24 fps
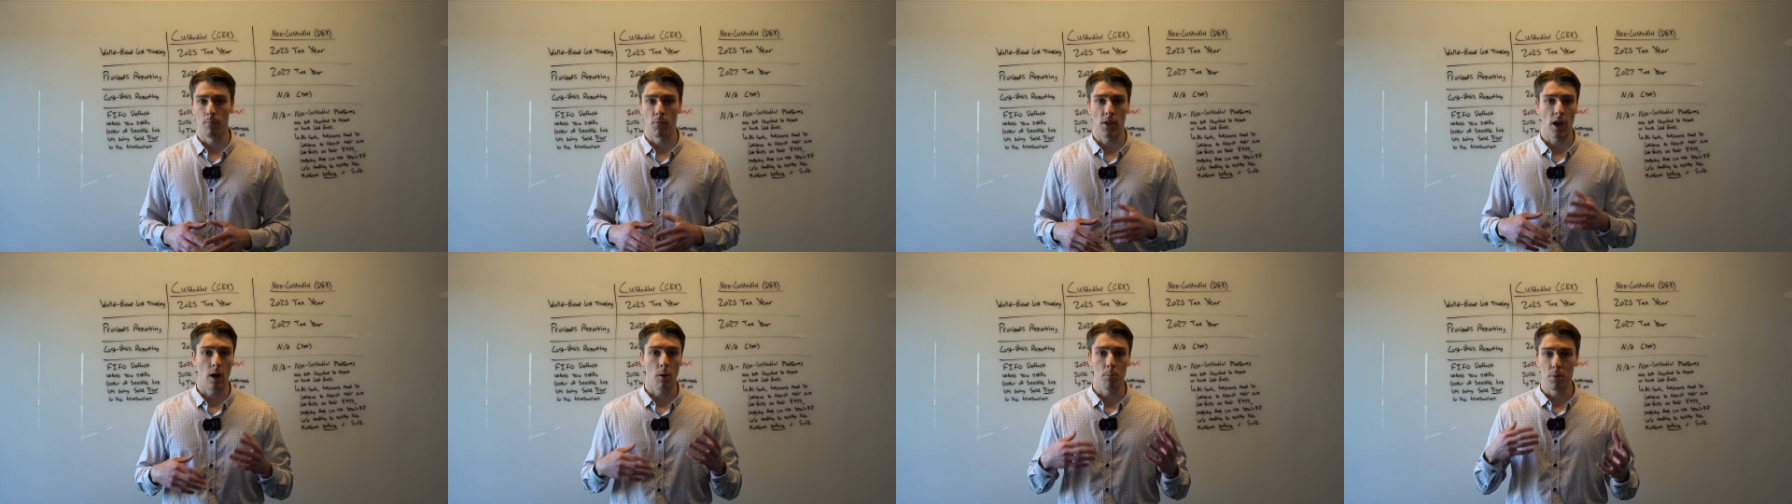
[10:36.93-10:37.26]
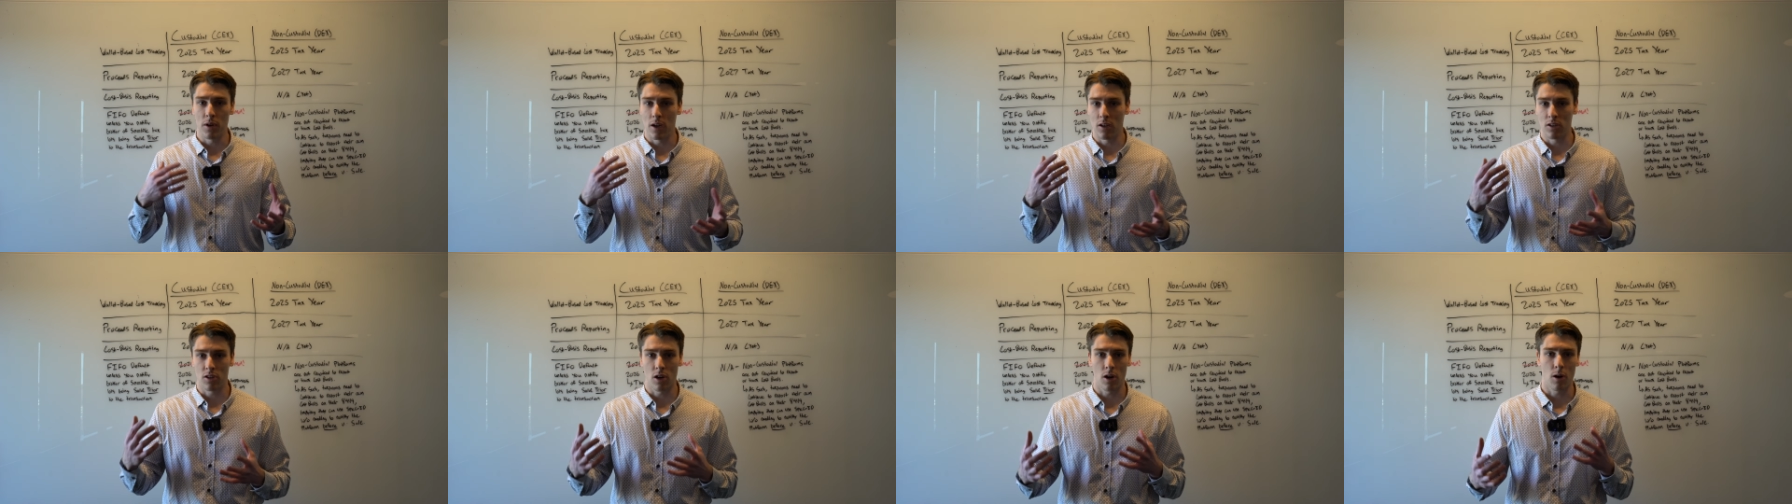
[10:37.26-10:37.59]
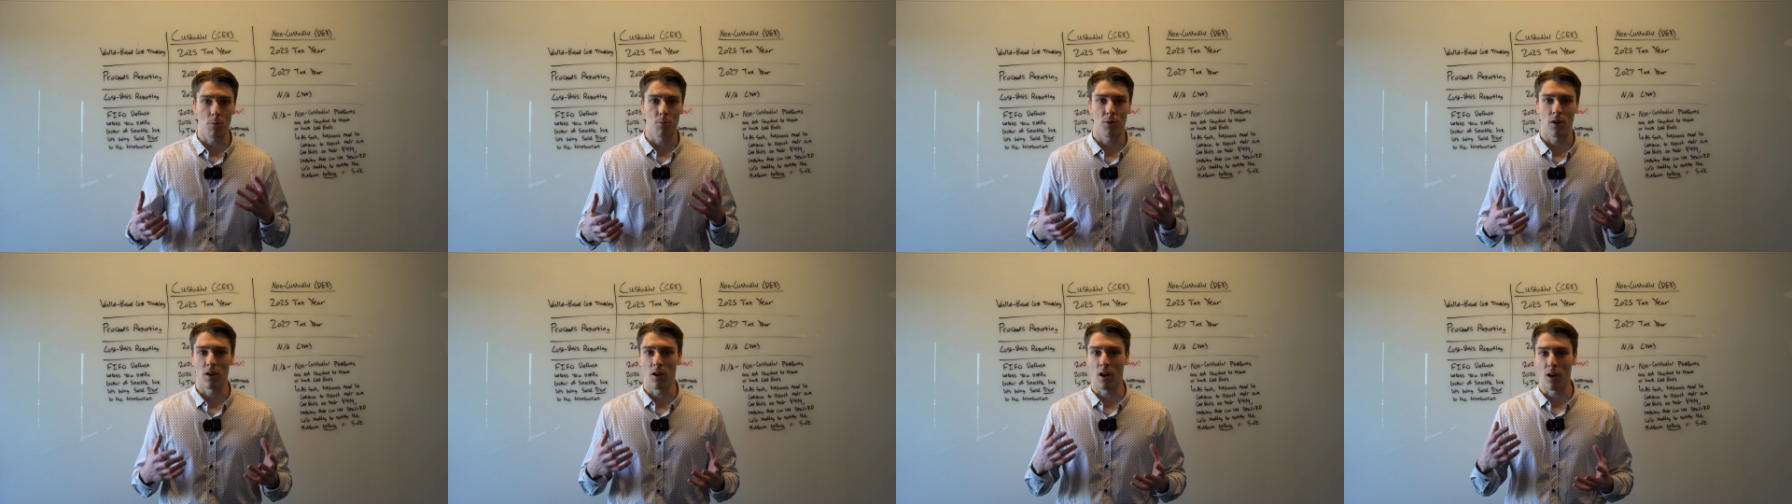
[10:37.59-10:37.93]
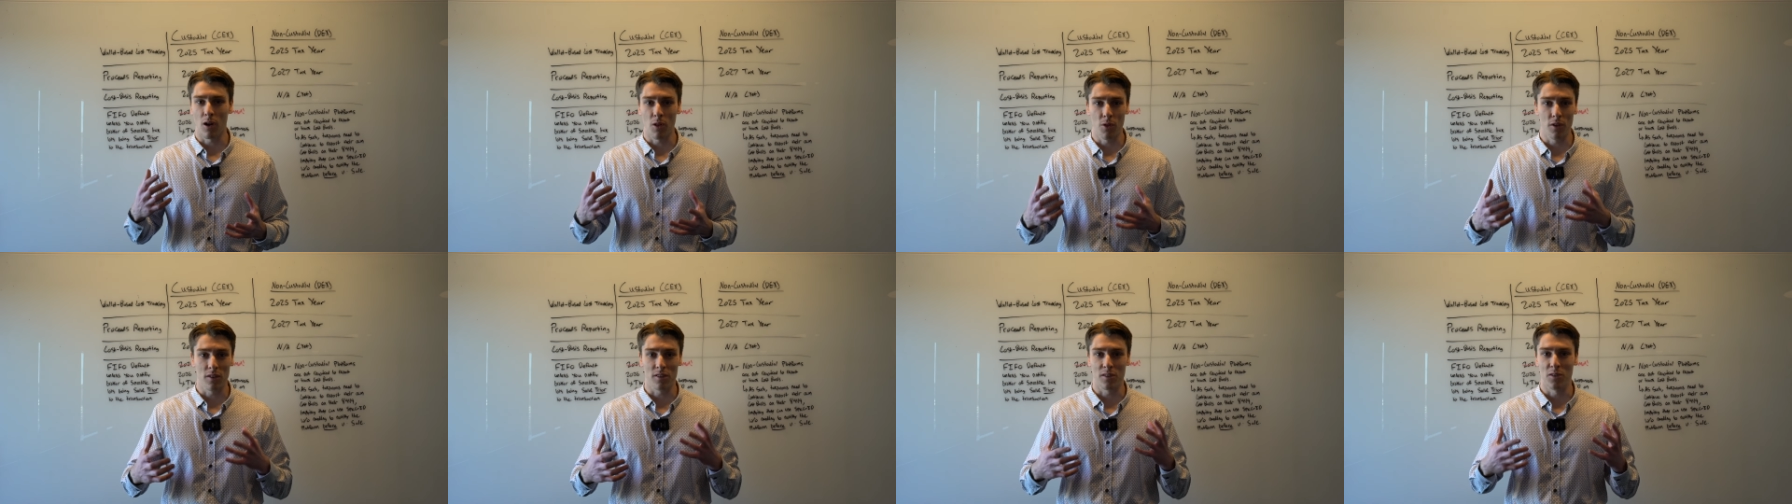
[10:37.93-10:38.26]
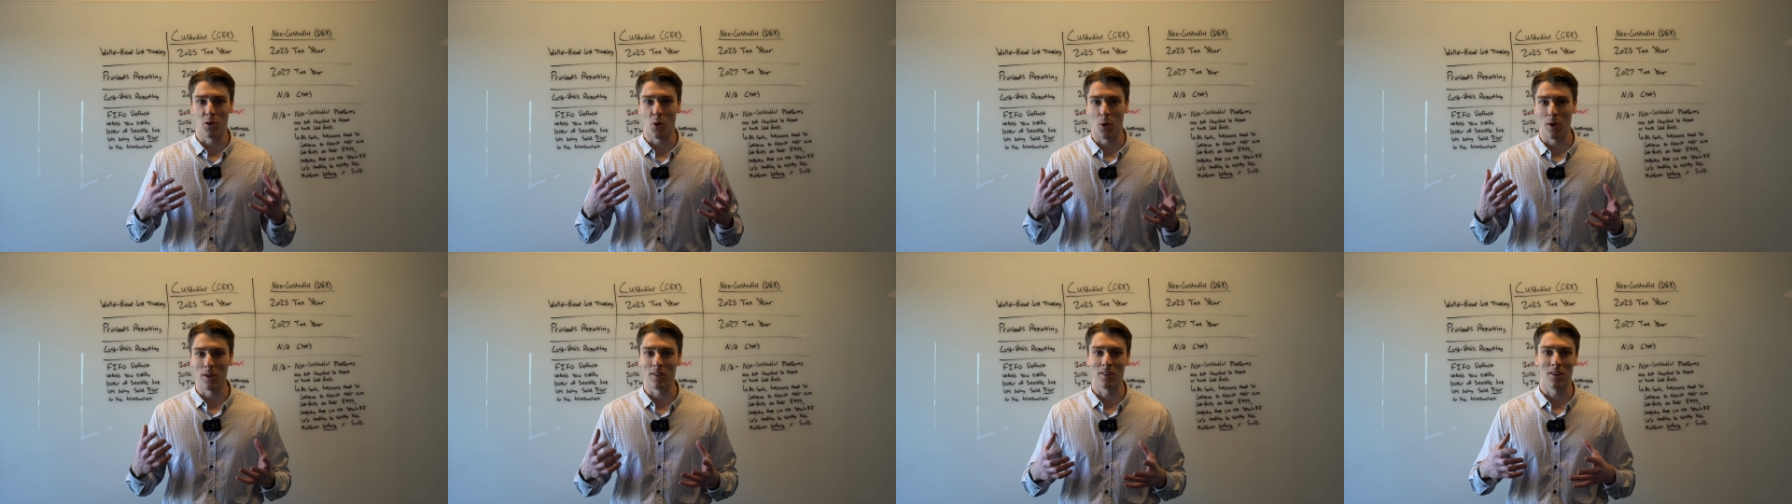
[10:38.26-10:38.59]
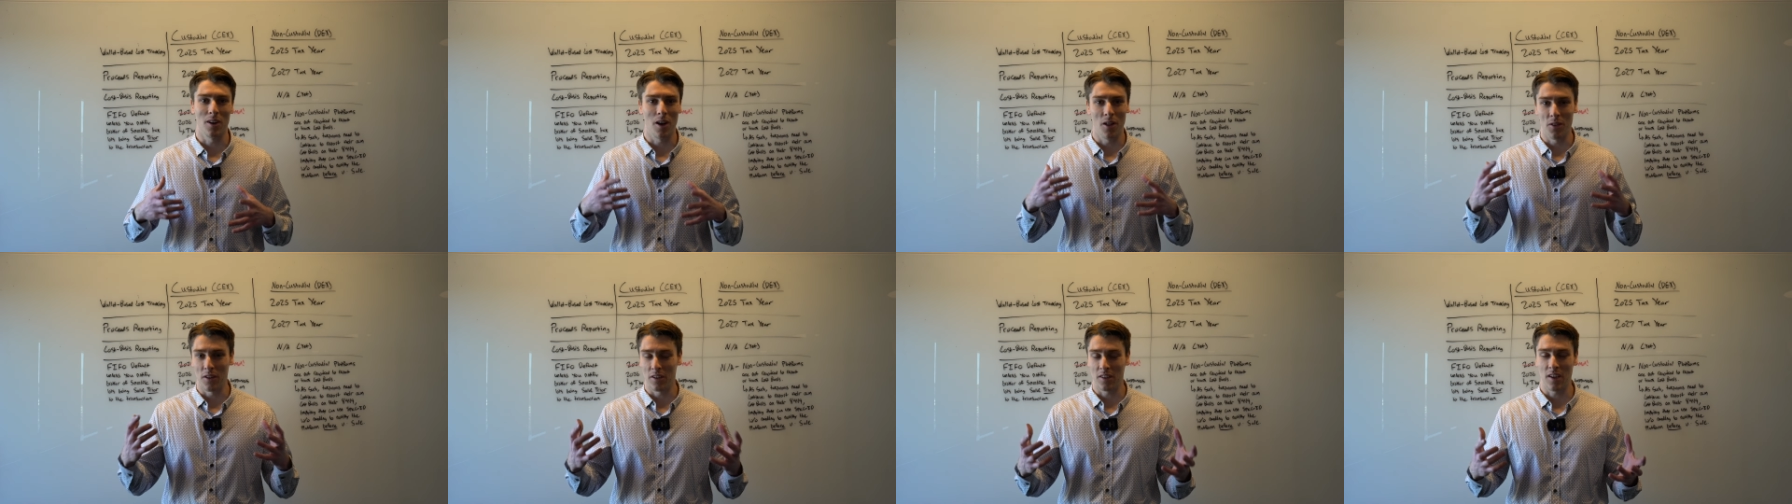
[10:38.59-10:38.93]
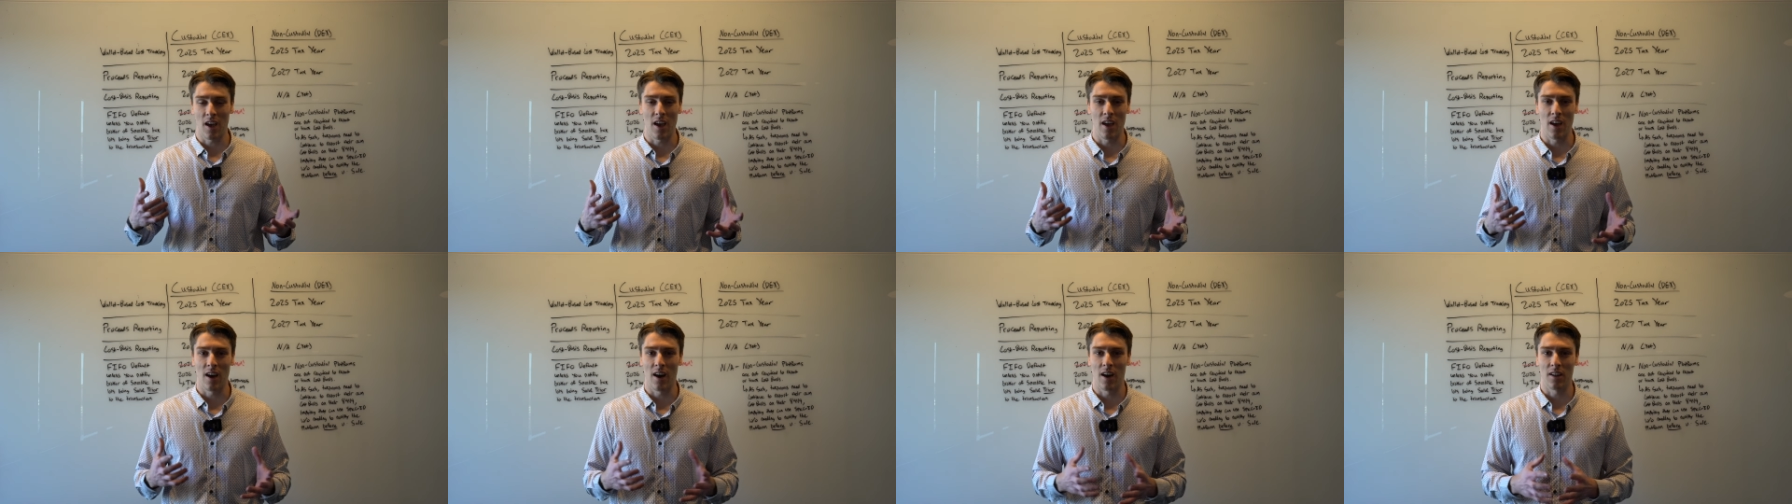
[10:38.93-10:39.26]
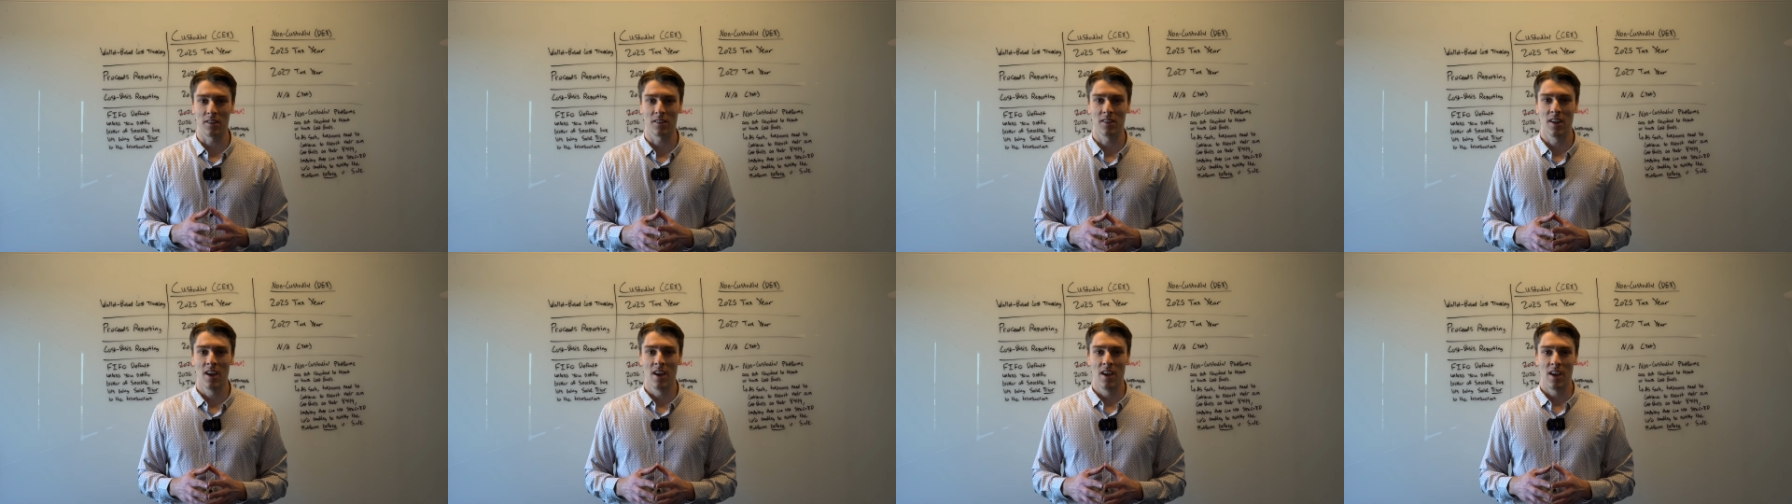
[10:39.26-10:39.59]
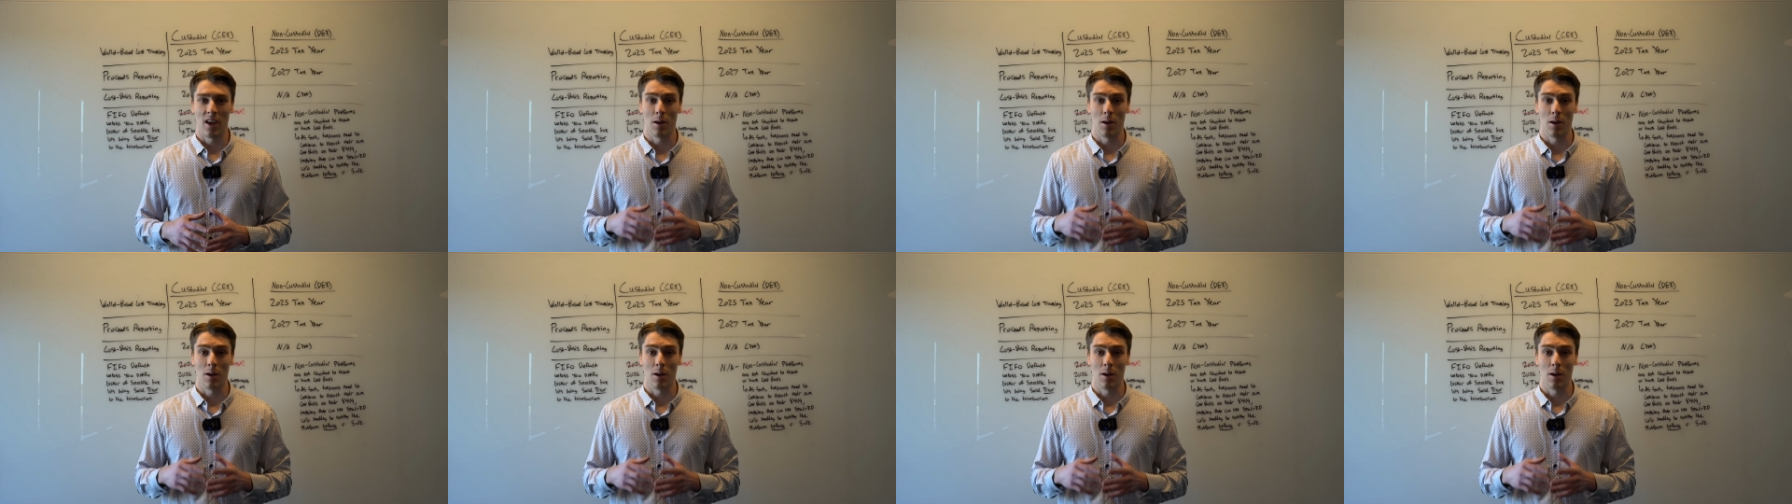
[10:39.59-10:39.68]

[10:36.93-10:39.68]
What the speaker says: helping interpret all this noise and all this chaos,